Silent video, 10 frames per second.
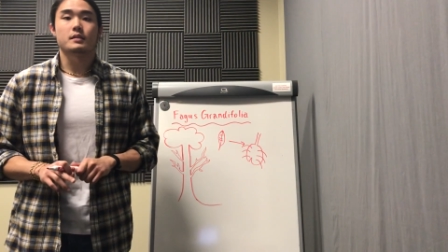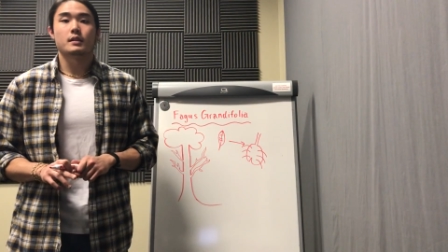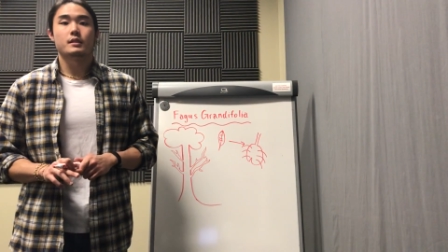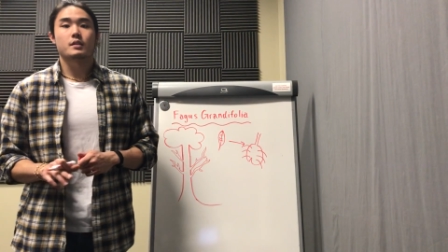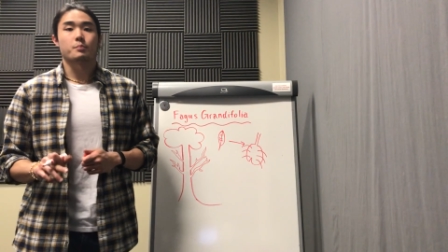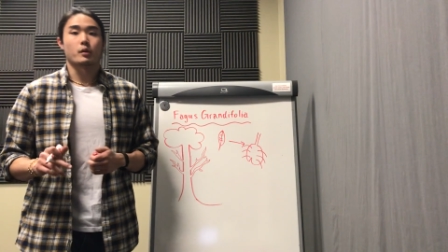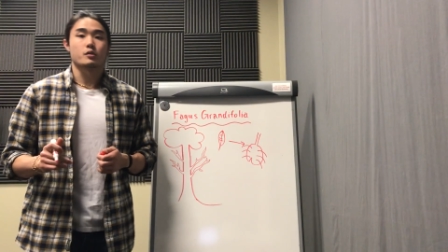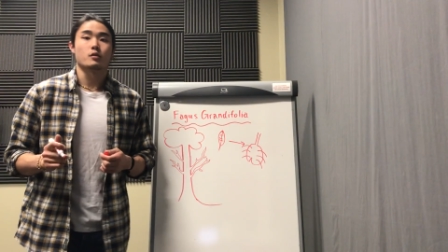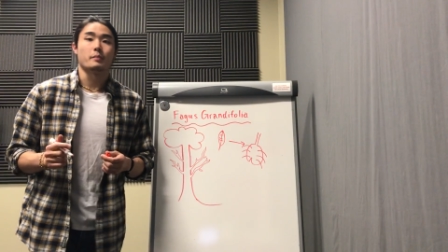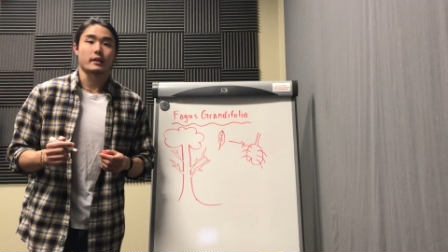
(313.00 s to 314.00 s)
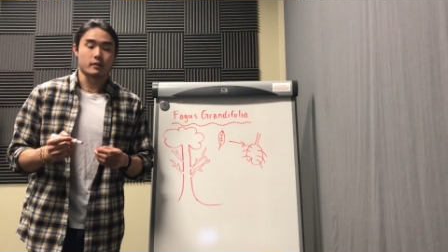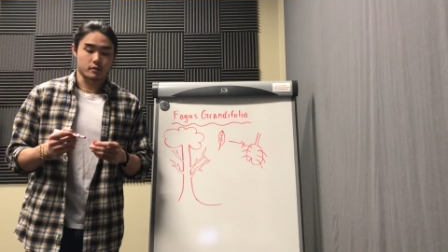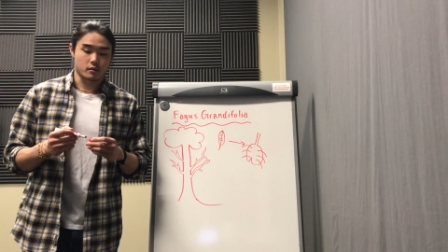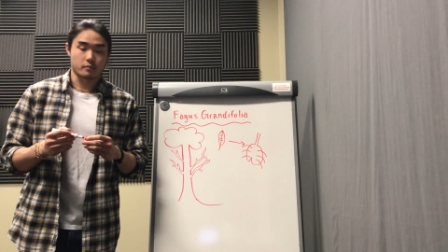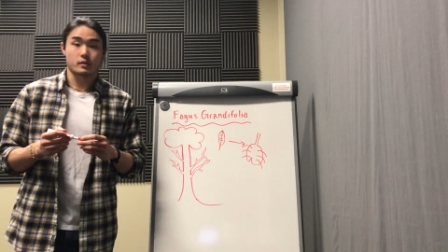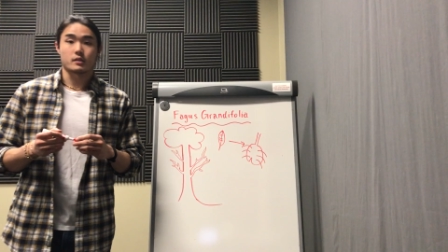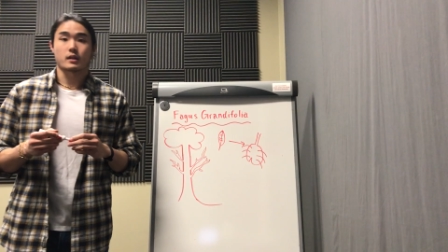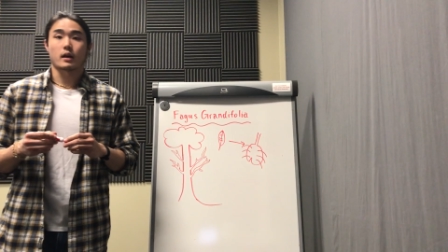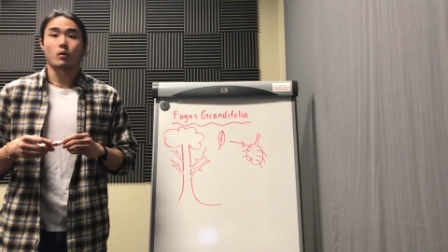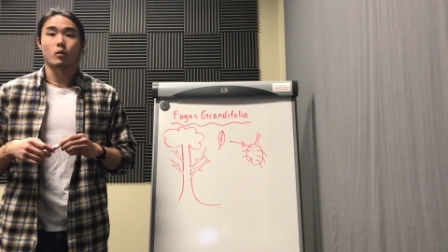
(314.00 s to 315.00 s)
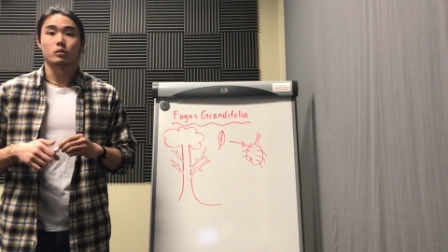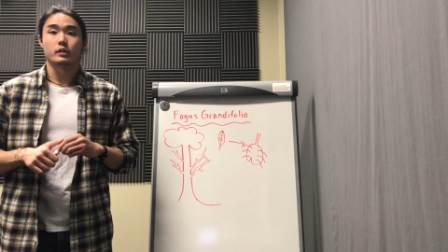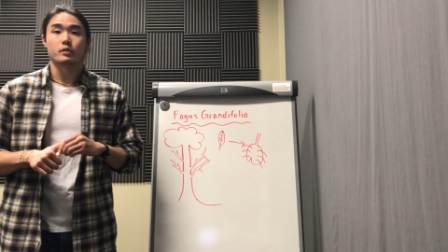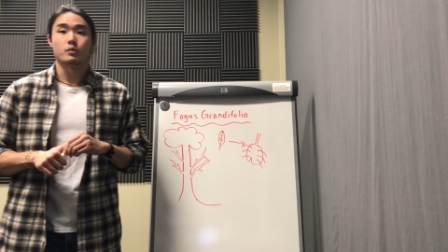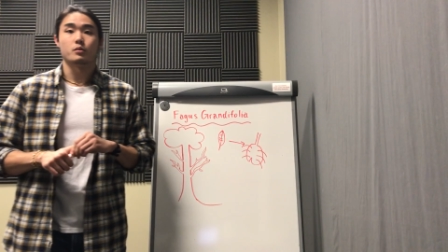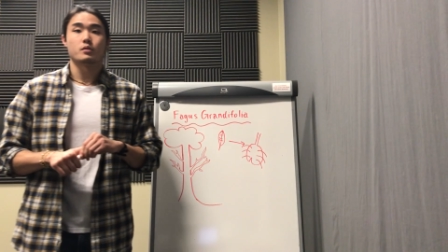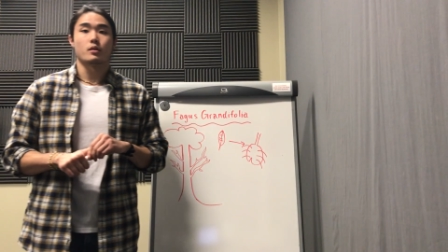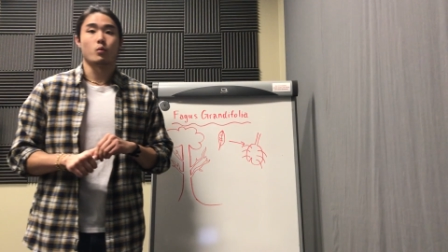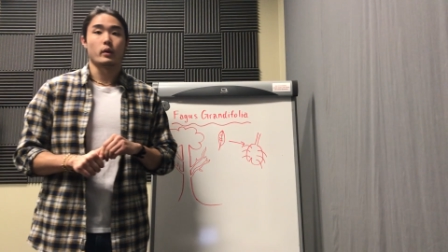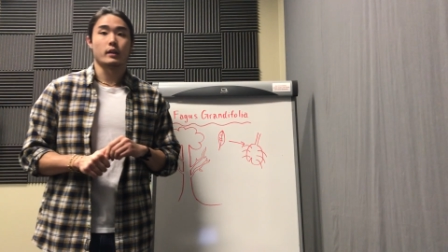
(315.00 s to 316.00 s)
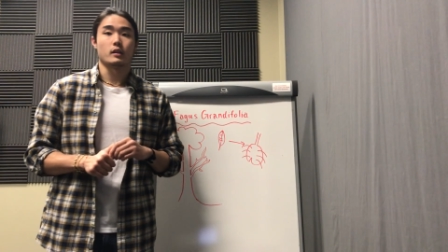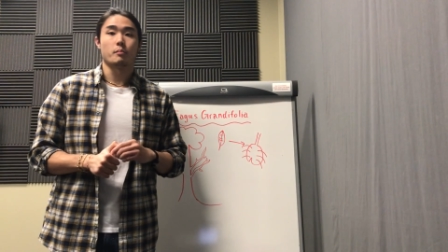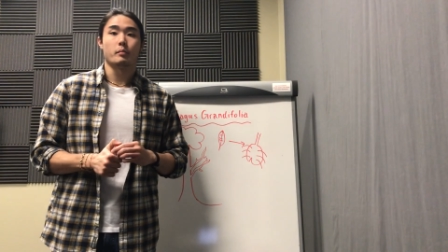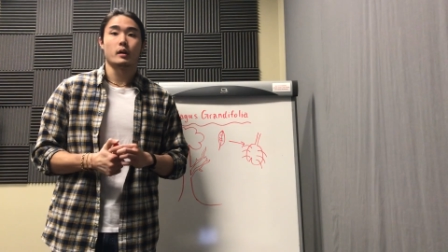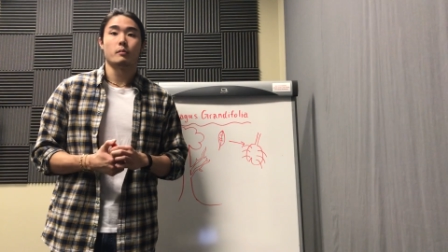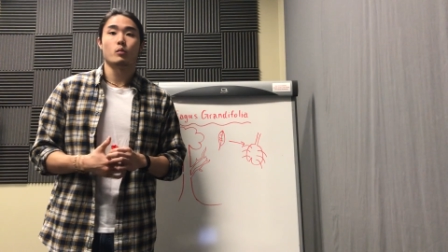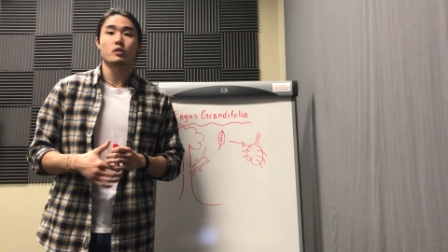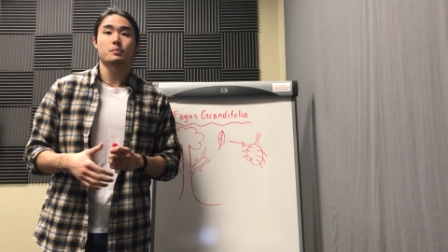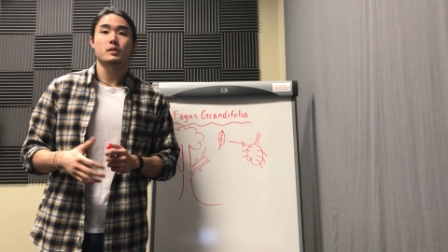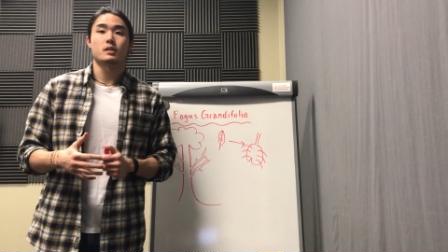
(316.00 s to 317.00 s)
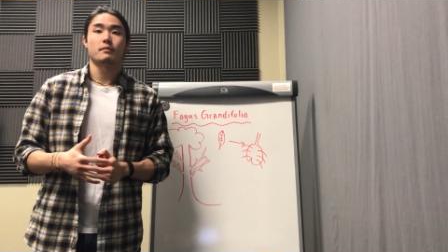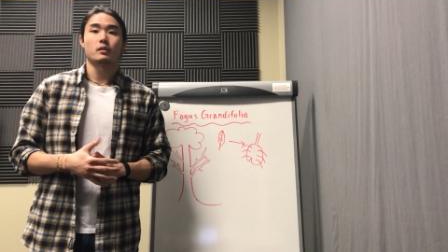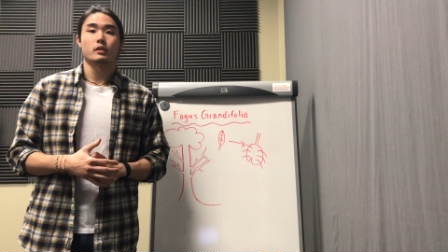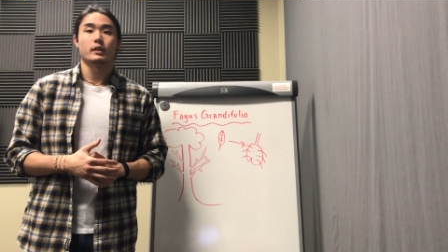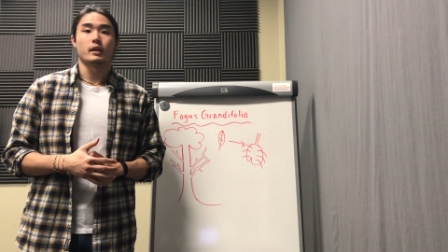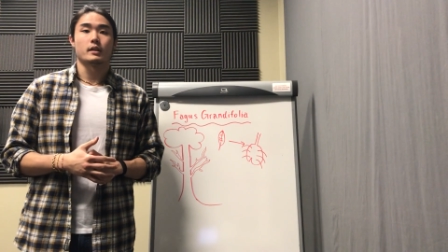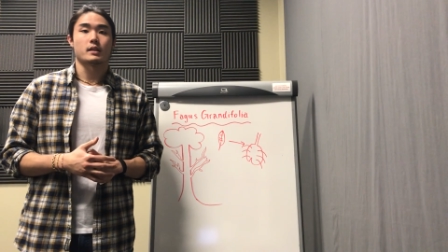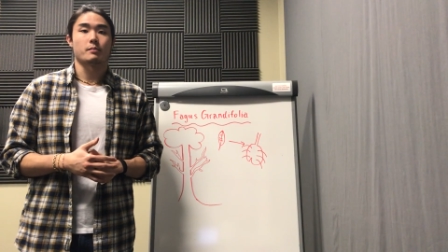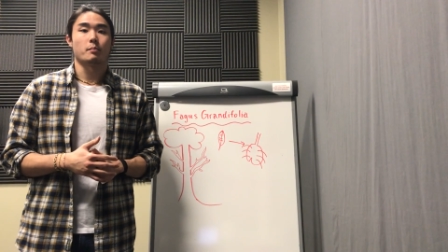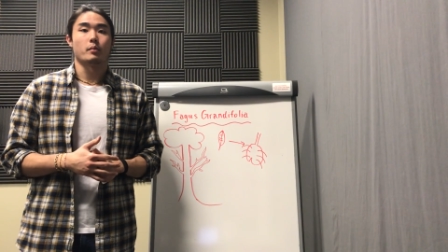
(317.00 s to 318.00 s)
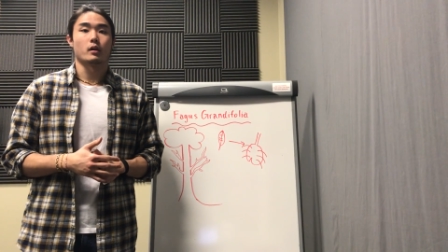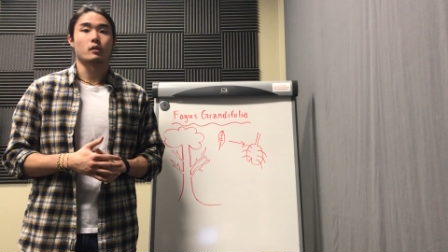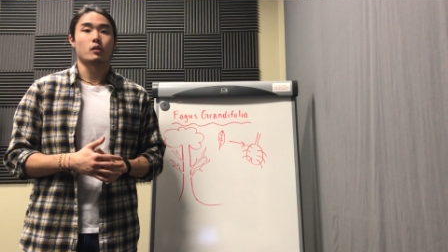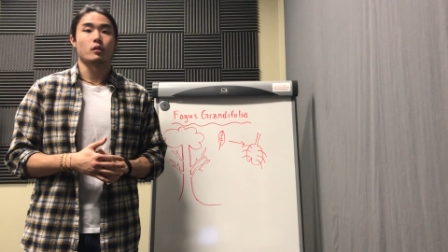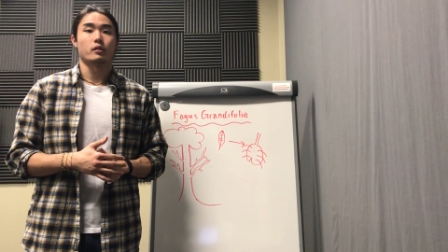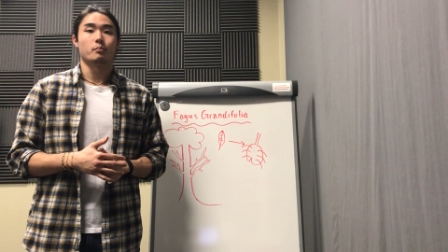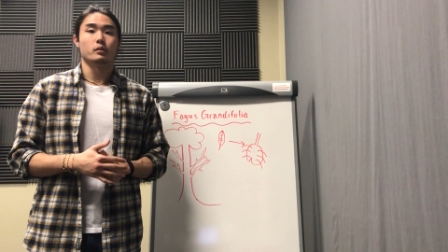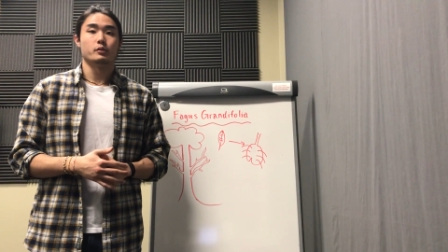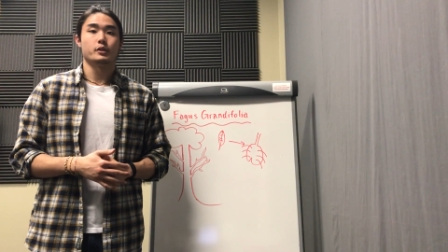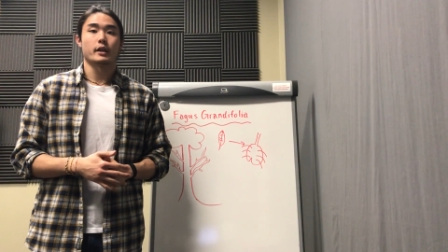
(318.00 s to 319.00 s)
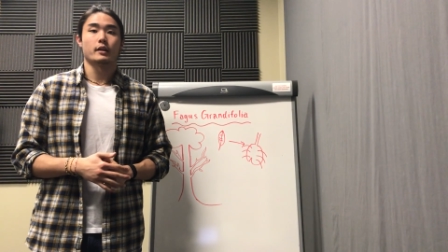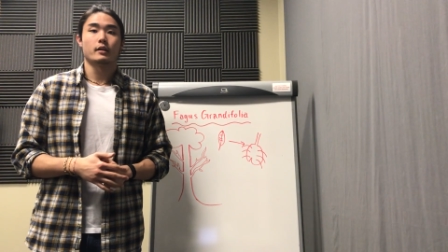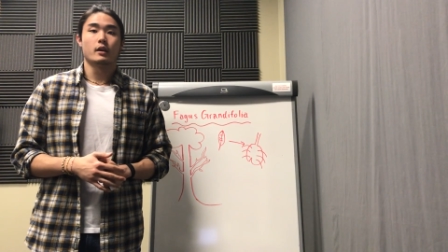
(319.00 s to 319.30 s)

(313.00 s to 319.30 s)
seed dispersal mechanism does not only use the wind, but more specifically a type of bird called the blue jay.